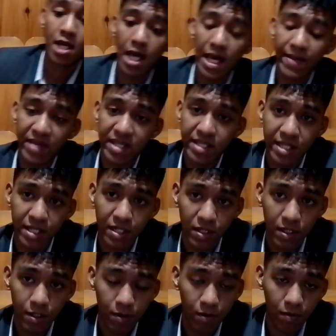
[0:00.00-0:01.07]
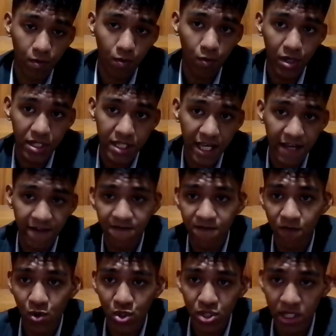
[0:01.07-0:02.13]
Emmett Till was a
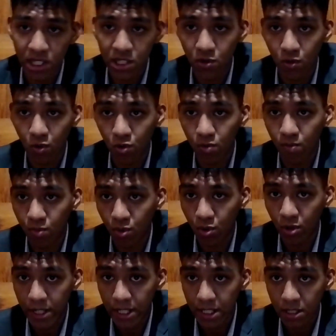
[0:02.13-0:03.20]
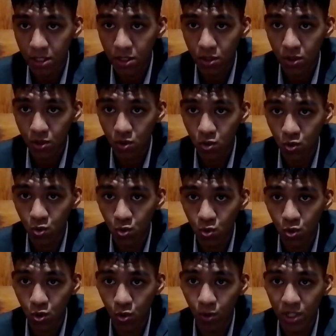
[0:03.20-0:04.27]
14-year-old boy
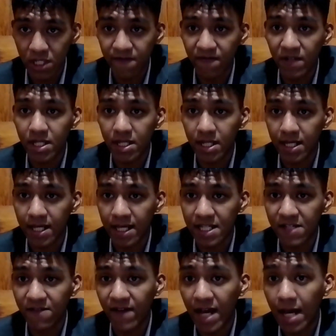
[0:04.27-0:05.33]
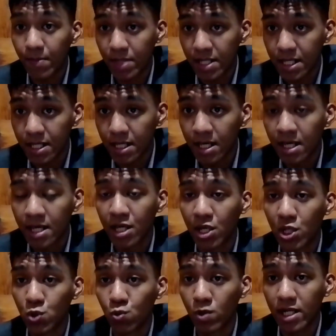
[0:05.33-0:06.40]
who was visiting his family,
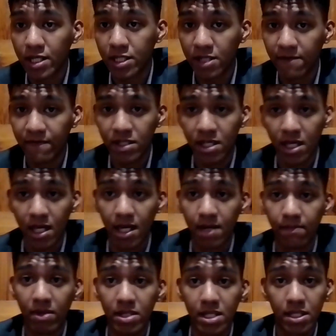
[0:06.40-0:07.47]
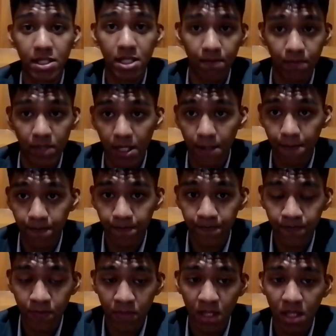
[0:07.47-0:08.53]
his relatives in Mississippi.
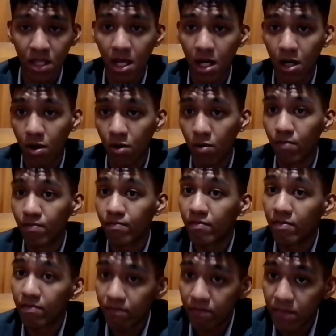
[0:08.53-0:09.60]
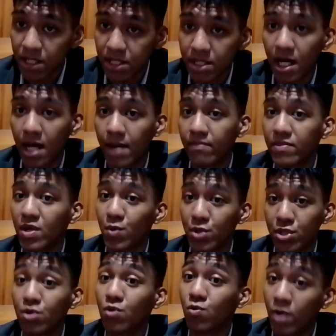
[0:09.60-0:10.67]
Now, this time there
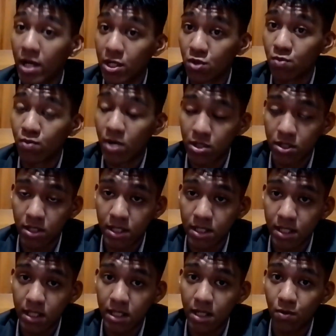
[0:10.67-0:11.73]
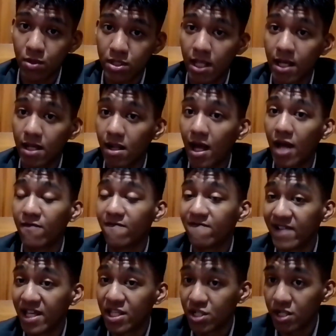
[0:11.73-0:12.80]
was still racial prejudice and there was like a lot of
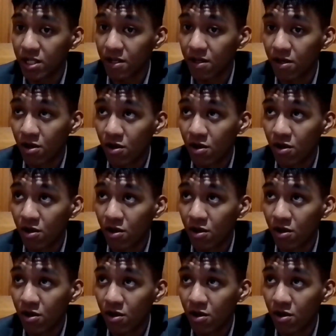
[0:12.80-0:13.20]
lynching